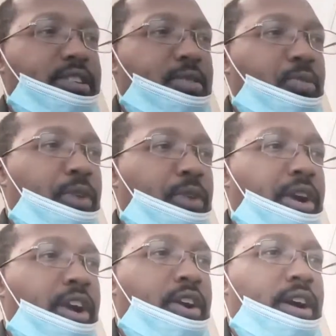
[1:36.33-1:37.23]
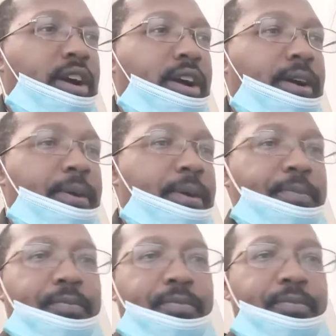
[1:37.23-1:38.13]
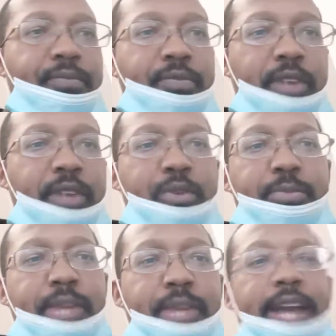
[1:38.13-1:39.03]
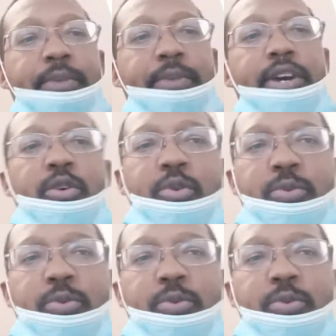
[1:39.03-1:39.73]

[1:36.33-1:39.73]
where there was a black male who was